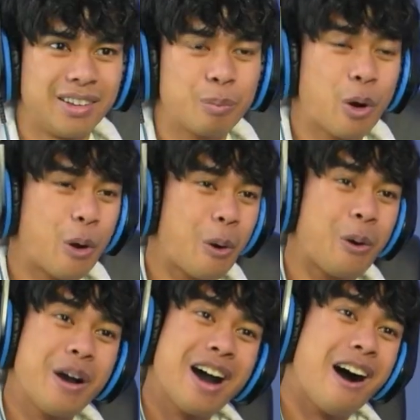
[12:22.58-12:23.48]

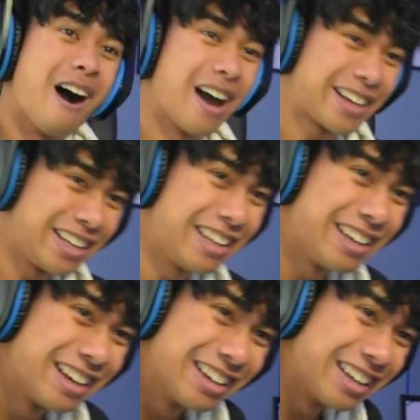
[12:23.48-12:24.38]
Bro,
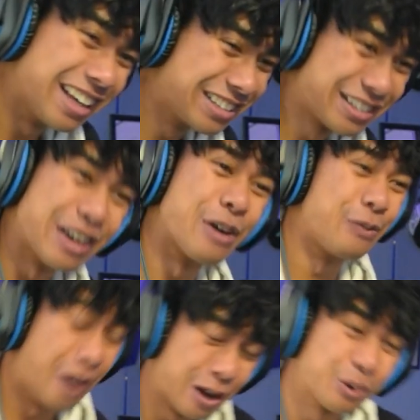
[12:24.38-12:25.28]
Aki is gonna
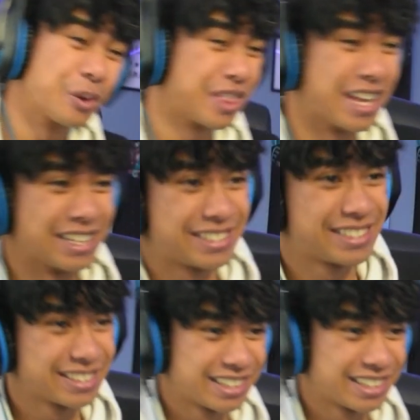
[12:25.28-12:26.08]
fuck with this.